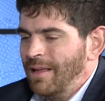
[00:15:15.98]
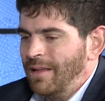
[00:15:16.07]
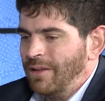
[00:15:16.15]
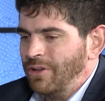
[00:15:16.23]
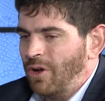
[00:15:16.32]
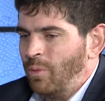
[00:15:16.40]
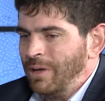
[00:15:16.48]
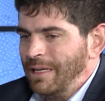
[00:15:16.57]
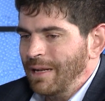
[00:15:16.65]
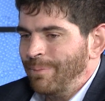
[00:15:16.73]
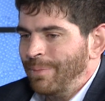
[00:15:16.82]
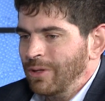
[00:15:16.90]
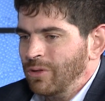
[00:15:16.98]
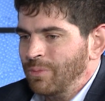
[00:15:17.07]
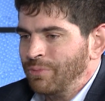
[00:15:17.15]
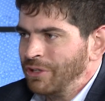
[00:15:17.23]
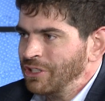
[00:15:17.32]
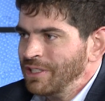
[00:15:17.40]
we need to build
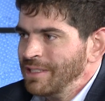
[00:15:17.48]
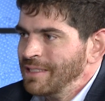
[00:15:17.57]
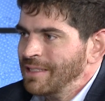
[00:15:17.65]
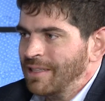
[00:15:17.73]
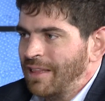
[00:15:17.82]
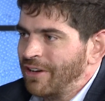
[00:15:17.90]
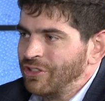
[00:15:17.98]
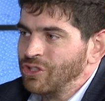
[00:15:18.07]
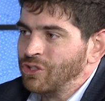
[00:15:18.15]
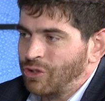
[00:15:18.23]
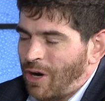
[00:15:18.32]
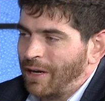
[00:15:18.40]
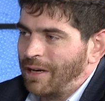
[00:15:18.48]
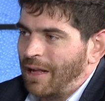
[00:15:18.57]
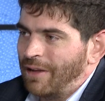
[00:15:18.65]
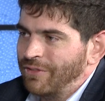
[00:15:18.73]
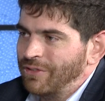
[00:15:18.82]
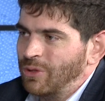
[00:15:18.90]
bridges that are strong
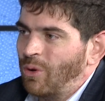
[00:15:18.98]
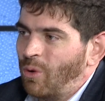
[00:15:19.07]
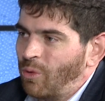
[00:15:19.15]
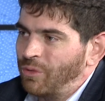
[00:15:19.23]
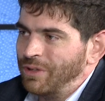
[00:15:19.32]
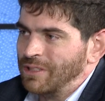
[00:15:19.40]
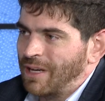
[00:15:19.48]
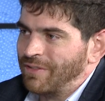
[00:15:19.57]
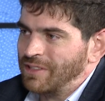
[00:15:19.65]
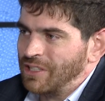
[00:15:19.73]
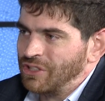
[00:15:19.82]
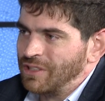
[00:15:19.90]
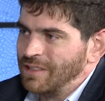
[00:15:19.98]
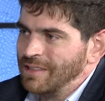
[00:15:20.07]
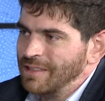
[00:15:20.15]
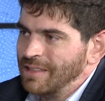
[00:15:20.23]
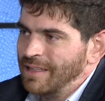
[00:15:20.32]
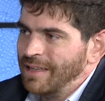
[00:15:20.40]
enough to hold these
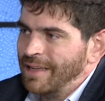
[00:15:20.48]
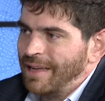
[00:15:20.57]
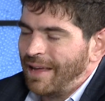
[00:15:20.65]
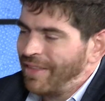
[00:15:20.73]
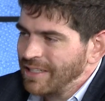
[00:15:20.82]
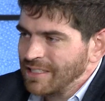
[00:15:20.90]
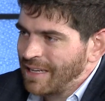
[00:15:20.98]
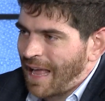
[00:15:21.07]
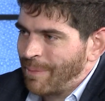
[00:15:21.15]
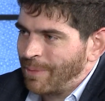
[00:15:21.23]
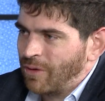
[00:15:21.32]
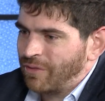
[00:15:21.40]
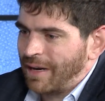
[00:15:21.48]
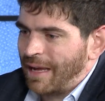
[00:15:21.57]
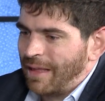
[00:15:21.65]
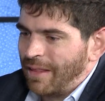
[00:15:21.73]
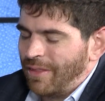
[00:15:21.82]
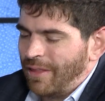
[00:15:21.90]
conversations. And that doesn't happen
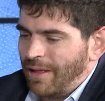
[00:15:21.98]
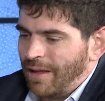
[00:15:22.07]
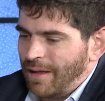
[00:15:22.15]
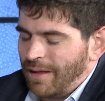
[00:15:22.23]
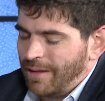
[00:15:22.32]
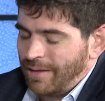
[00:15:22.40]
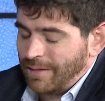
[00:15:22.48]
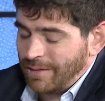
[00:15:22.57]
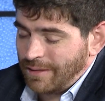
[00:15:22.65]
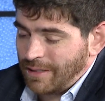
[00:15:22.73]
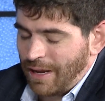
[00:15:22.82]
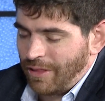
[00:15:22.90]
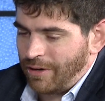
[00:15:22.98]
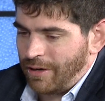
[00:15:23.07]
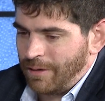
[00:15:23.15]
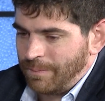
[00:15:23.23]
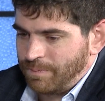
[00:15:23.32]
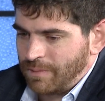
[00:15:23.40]
overnight. There's
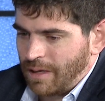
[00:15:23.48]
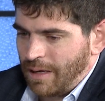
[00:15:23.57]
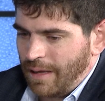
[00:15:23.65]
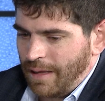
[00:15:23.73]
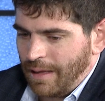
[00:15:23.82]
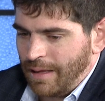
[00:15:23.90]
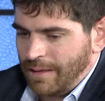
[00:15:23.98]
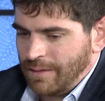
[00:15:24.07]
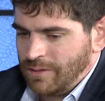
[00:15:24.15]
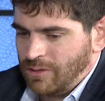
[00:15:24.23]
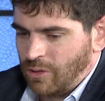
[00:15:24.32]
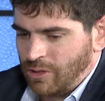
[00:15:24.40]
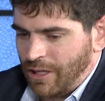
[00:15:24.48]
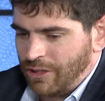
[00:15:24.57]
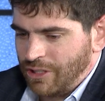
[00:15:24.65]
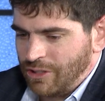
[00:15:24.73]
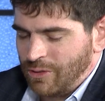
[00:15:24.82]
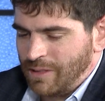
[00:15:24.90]
another
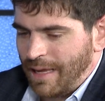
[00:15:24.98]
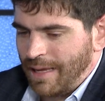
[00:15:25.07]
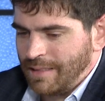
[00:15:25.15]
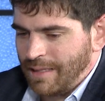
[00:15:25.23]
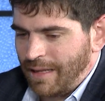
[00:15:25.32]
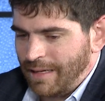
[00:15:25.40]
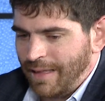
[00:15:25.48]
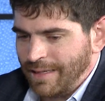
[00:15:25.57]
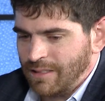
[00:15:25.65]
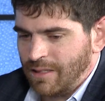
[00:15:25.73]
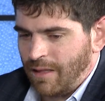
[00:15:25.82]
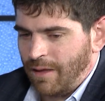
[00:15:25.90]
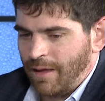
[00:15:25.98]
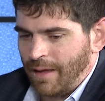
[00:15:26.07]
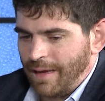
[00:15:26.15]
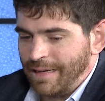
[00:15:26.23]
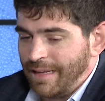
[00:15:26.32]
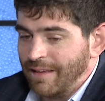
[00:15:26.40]
sociologist who says that he likes the
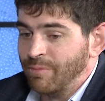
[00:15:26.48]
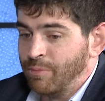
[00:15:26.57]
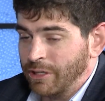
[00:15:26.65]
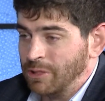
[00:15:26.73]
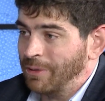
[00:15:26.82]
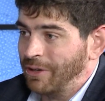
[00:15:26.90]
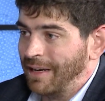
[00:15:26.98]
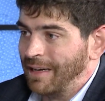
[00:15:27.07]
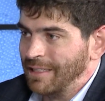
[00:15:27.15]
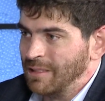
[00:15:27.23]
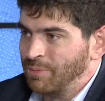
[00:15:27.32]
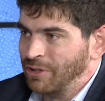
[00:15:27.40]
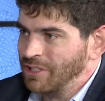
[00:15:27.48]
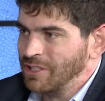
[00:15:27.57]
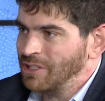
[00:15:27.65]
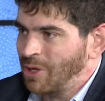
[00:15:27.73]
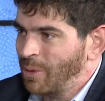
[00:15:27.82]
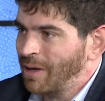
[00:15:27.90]
idea of bridge building because bridges
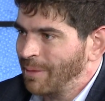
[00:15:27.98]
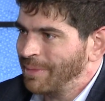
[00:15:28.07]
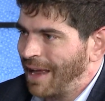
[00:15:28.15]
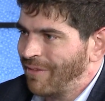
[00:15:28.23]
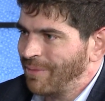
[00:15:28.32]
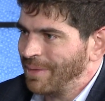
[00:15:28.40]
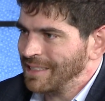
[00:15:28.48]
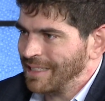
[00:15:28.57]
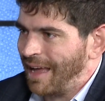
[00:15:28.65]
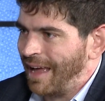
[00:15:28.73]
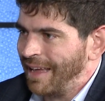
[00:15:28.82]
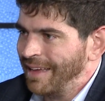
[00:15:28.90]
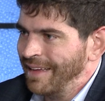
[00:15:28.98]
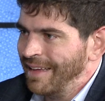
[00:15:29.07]
don't come down from the sky.